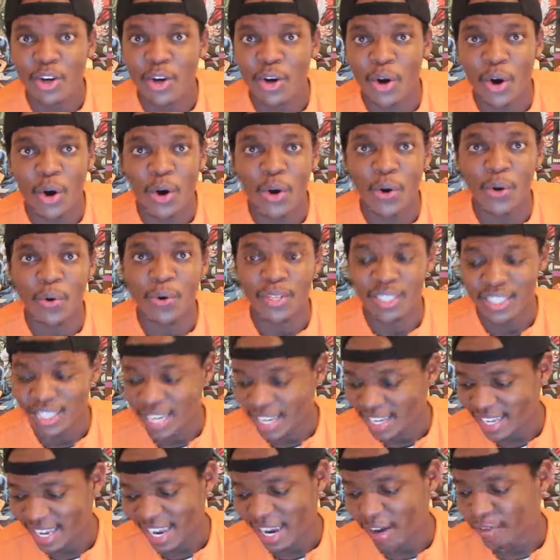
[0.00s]
goal is
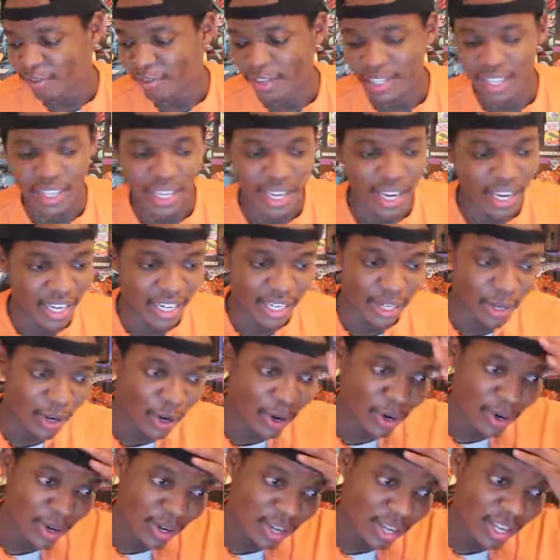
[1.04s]
like everything,
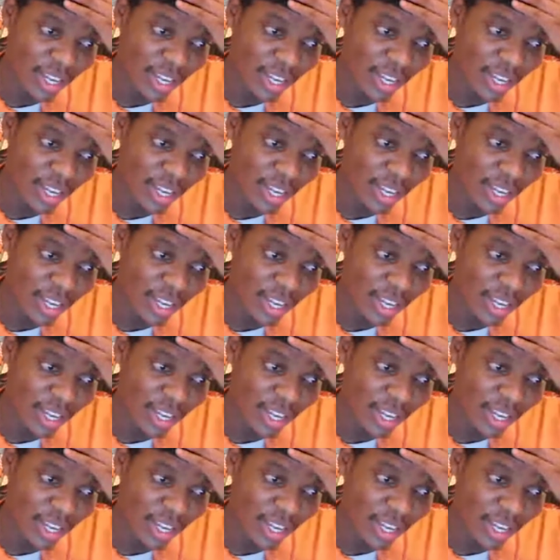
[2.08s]
yo.